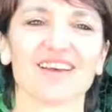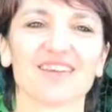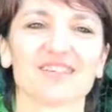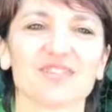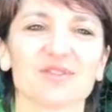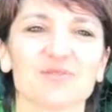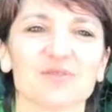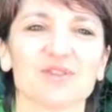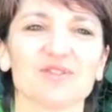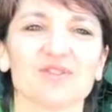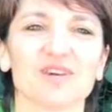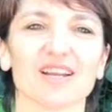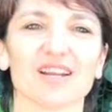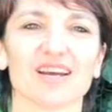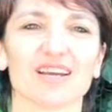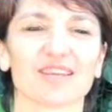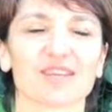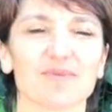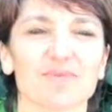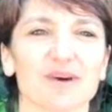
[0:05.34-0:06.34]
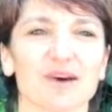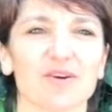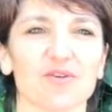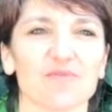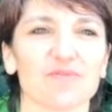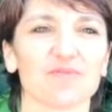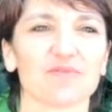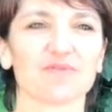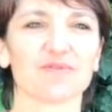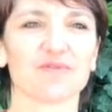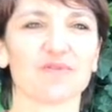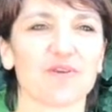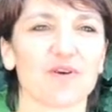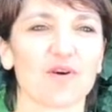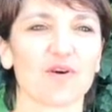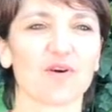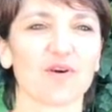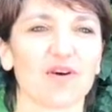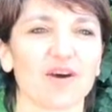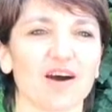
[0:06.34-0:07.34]
So what do I like about open
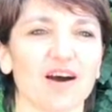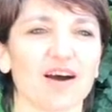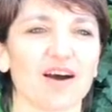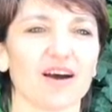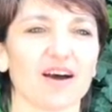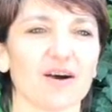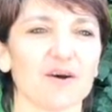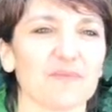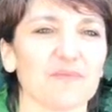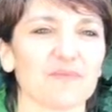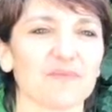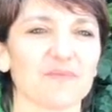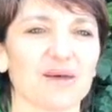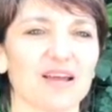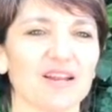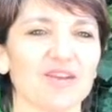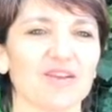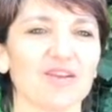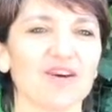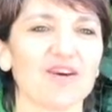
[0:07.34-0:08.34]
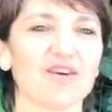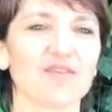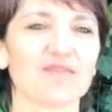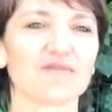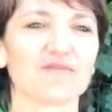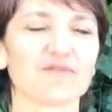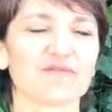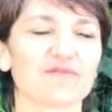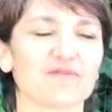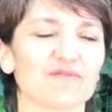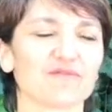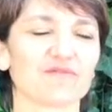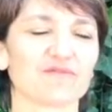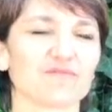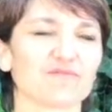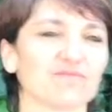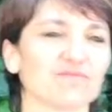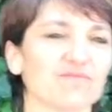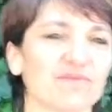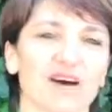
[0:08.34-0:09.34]
floor? I love
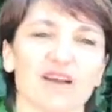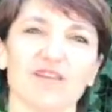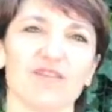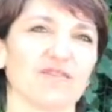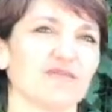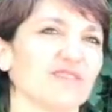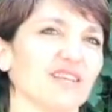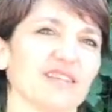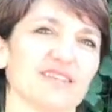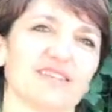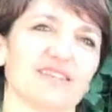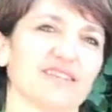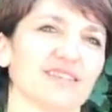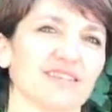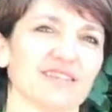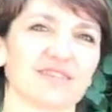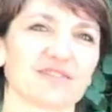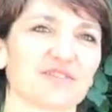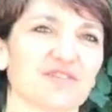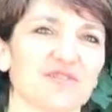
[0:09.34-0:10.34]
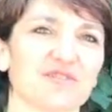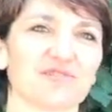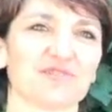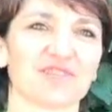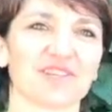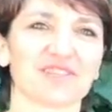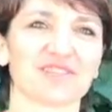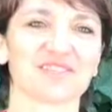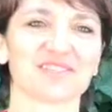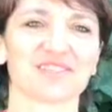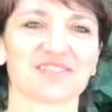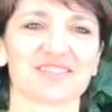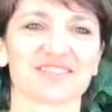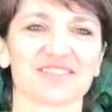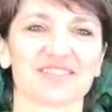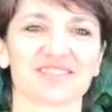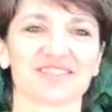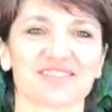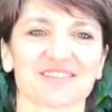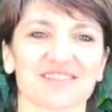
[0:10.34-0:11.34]
dancing. So dancing
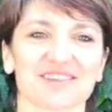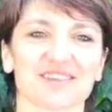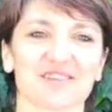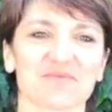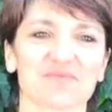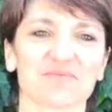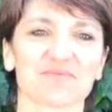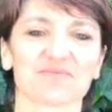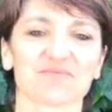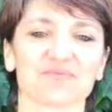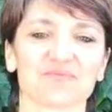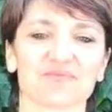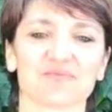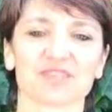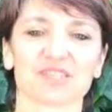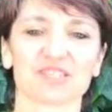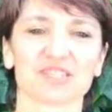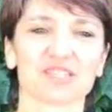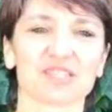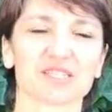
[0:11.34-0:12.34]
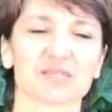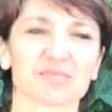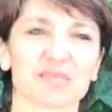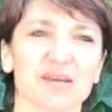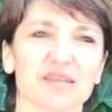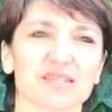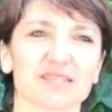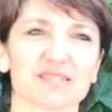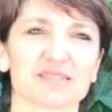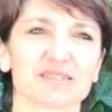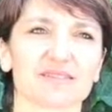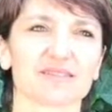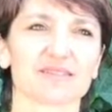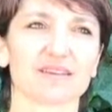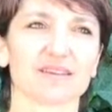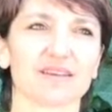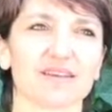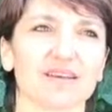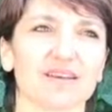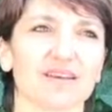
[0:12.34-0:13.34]
is just a space,
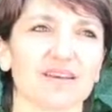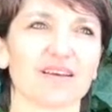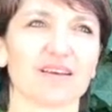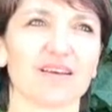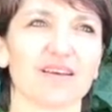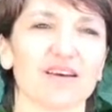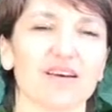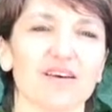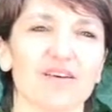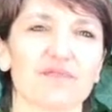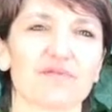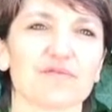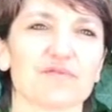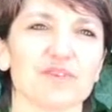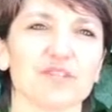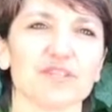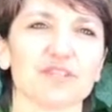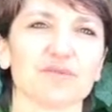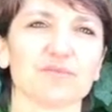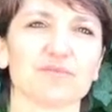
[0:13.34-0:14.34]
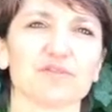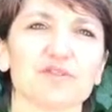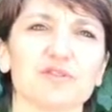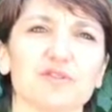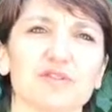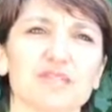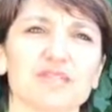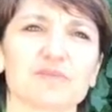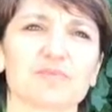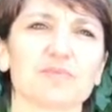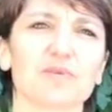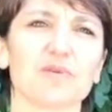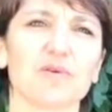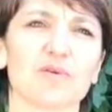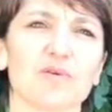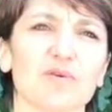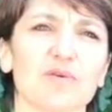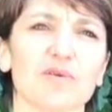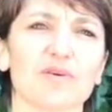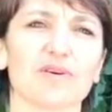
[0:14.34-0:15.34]
a freedom to
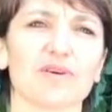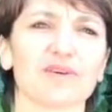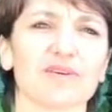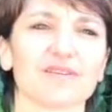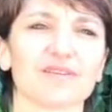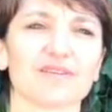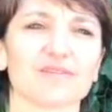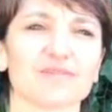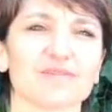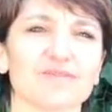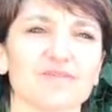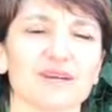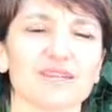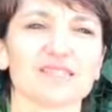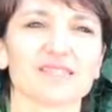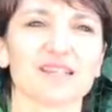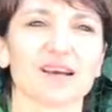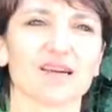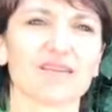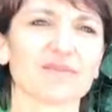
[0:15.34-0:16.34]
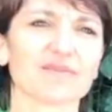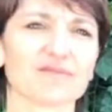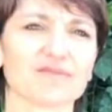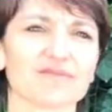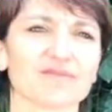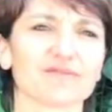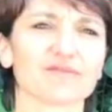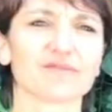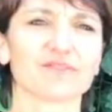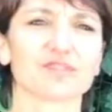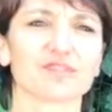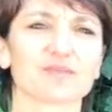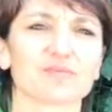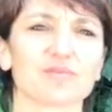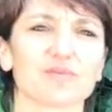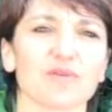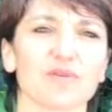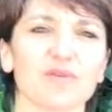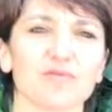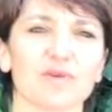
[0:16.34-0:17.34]
explore myself, to
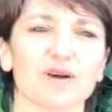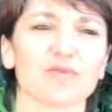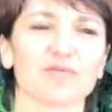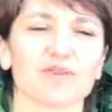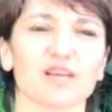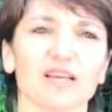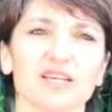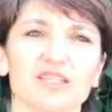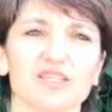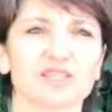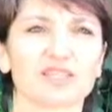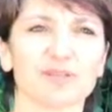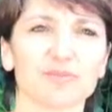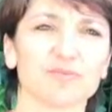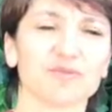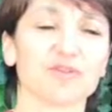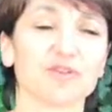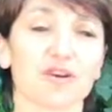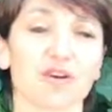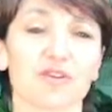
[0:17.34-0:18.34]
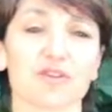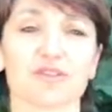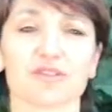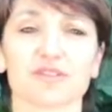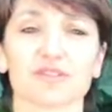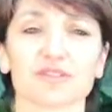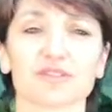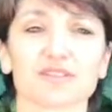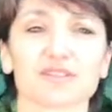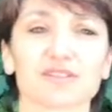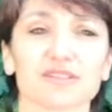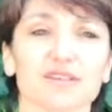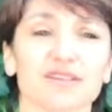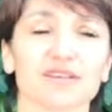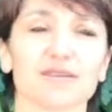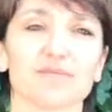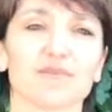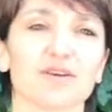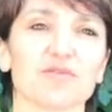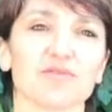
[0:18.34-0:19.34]
explore my relationship to others,
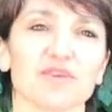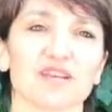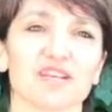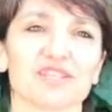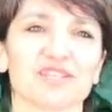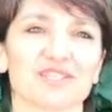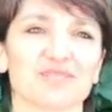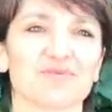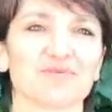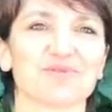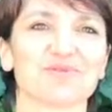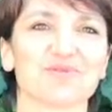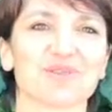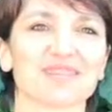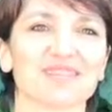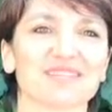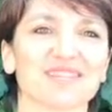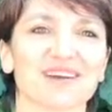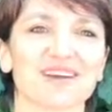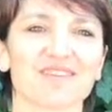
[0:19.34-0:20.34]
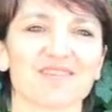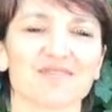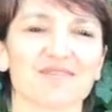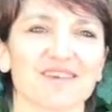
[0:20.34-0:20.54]
my relationship to myself.